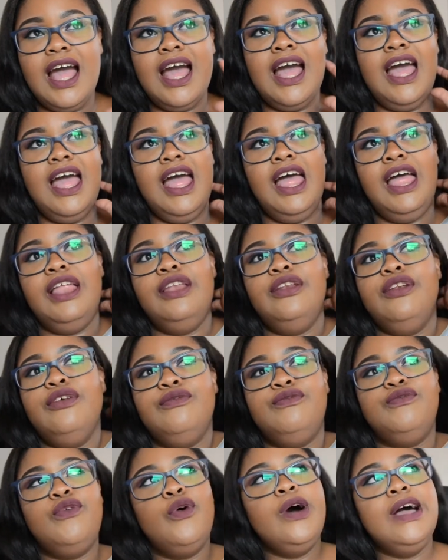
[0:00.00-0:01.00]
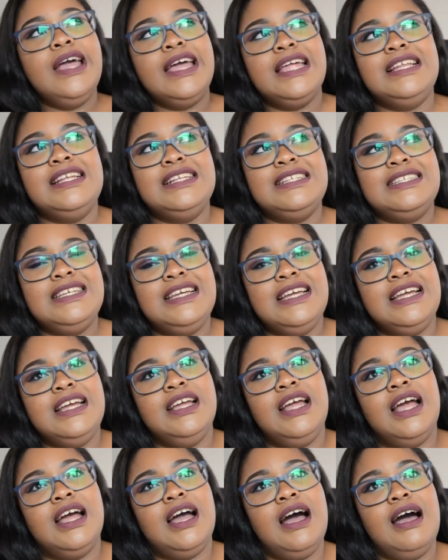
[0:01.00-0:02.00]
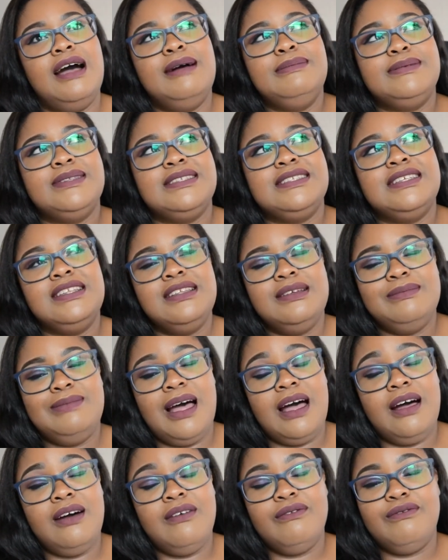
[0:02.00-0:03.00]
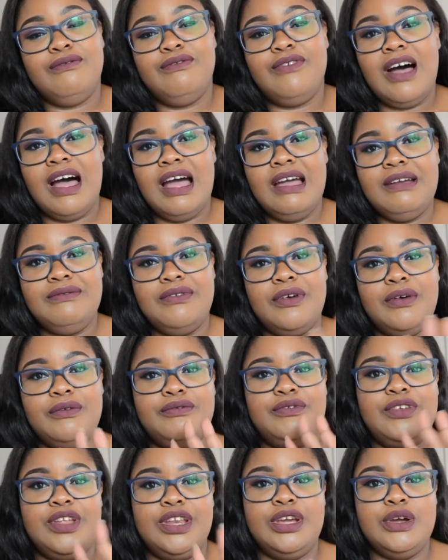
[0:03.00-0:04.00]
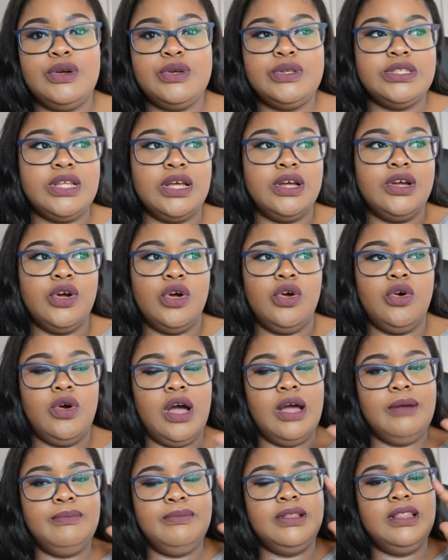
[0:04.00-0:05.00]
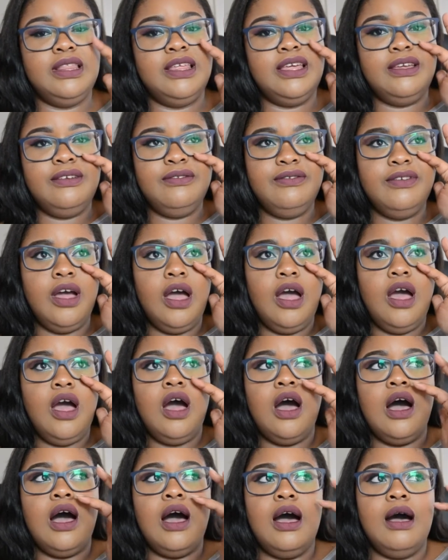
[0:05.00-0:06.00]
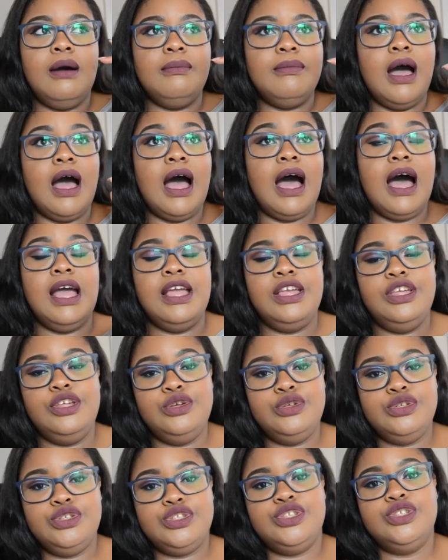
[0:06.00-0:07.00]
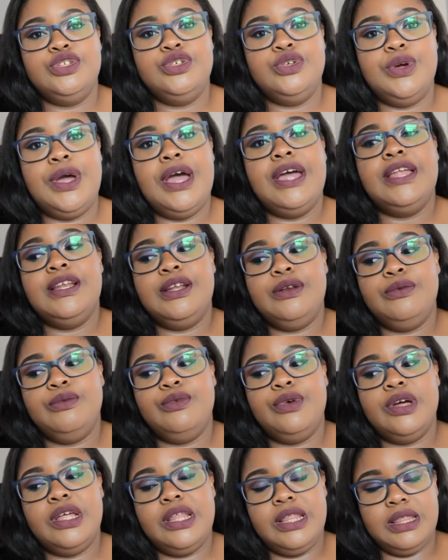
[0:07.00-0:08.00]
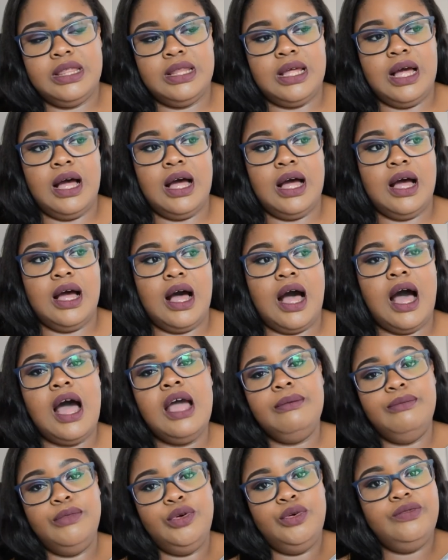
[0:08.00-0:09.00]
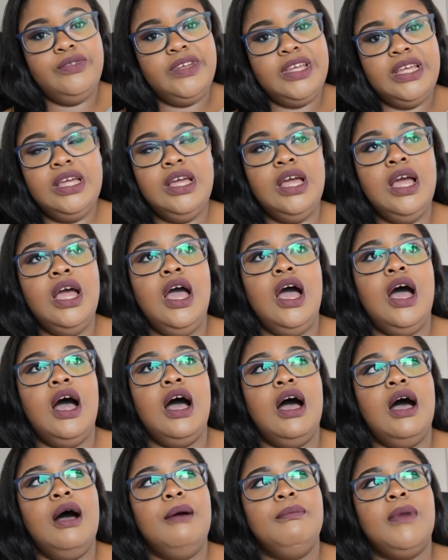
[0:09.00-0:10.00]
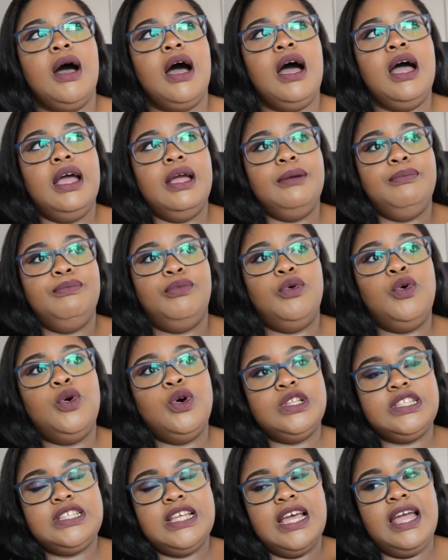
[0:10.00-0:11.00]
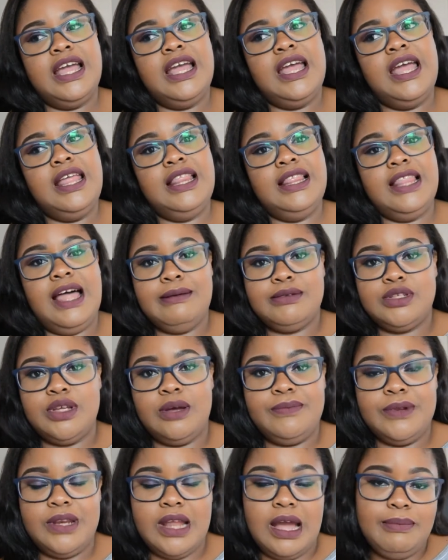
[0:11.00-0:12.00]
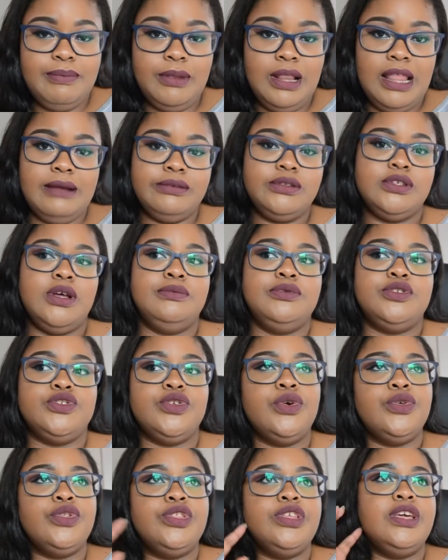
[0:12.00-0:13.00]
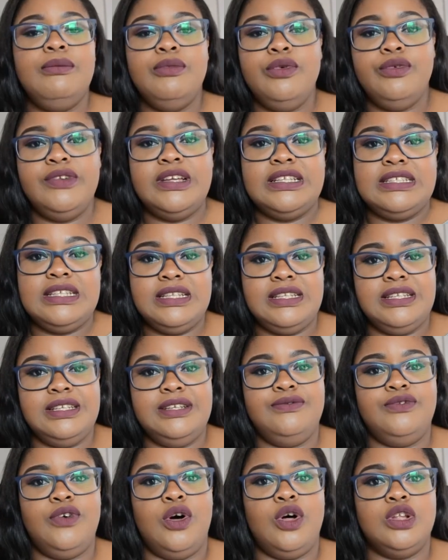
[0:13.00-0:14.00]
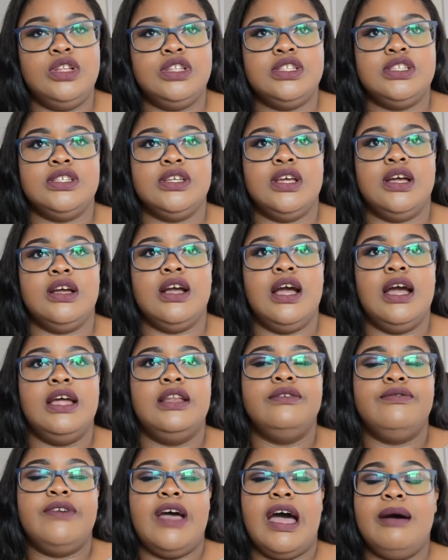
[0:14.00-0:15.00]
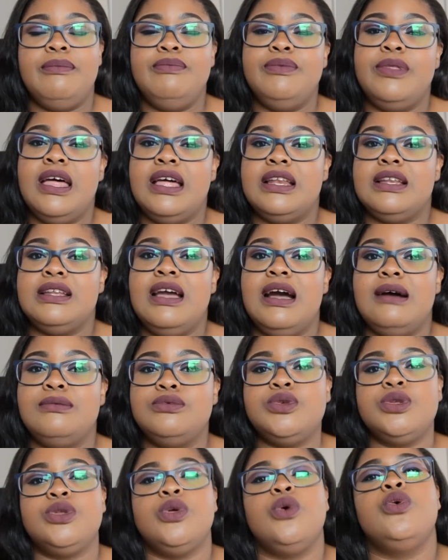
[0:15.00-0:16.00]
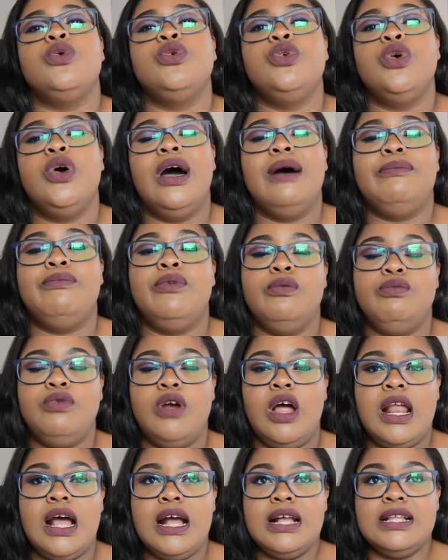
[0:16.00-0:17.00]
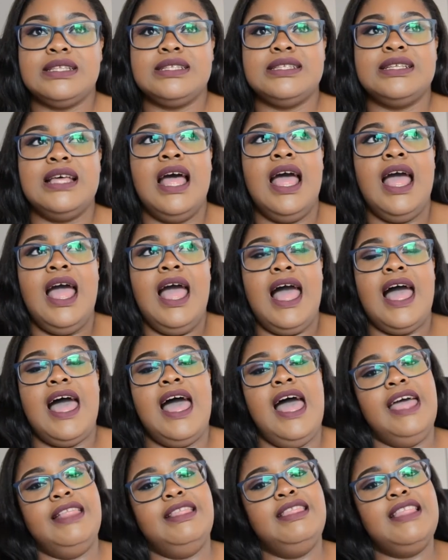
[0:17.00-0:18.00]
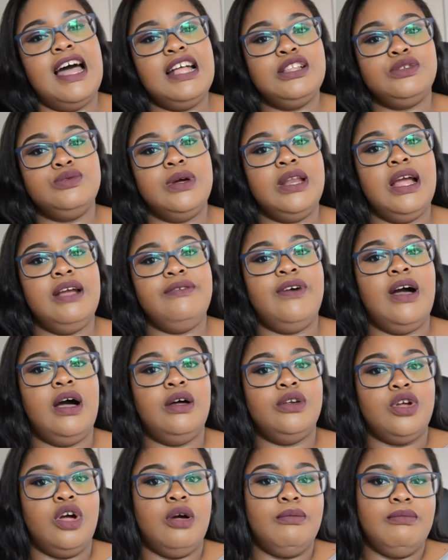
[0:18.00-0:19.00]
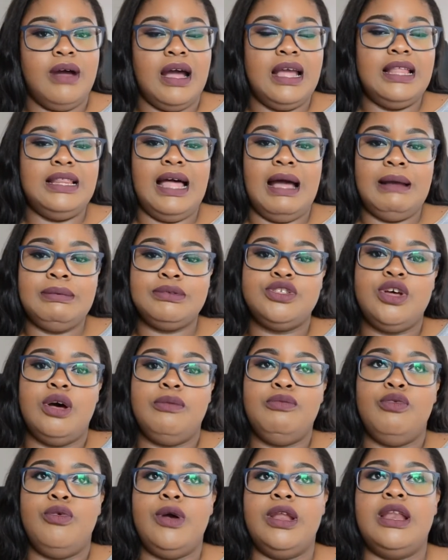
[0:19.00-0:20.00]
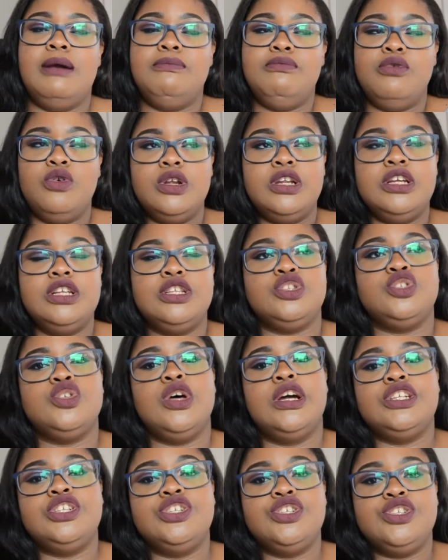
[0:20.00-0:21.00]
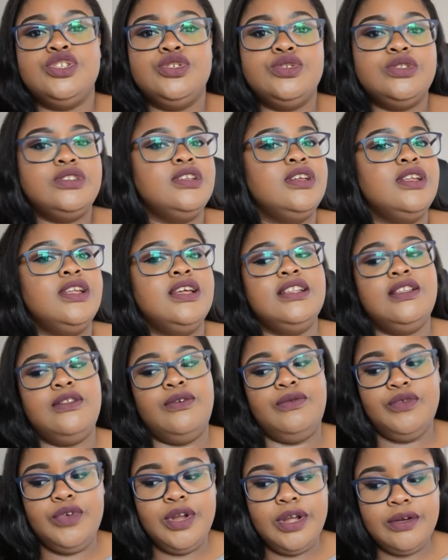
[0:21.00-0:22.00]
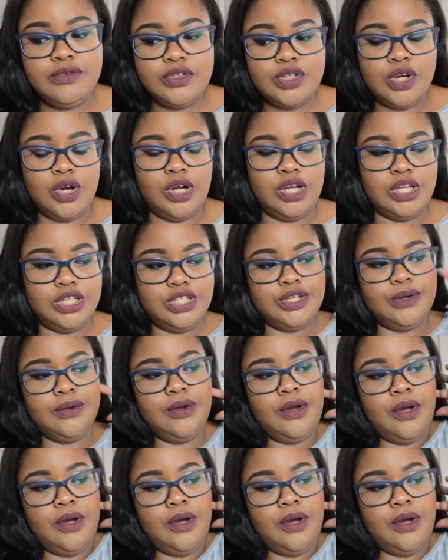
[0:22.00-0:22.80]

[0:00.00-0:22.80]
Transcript: And for editing, up till about 5 videos ago, I believe, I used to edit with iMovie. I bought a laptop, an Apple laptop, so the iMovie is a default kind of app that comes with all your Apple products, and that's what I found on my laptop when I bought it, so I just used it. It's free of charge